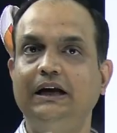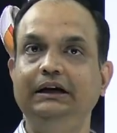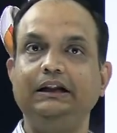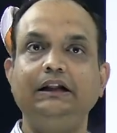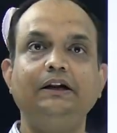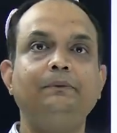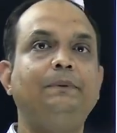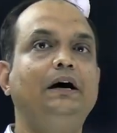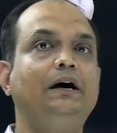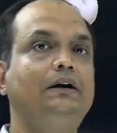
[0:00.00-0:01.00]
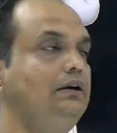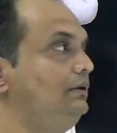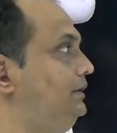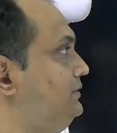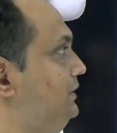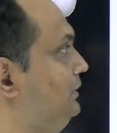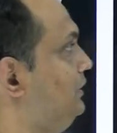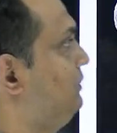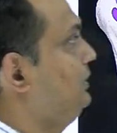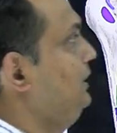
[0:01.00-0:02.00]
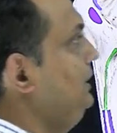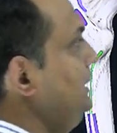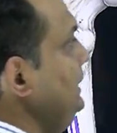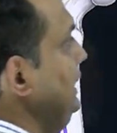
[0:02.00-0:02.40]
anterior part, this intertrochanteric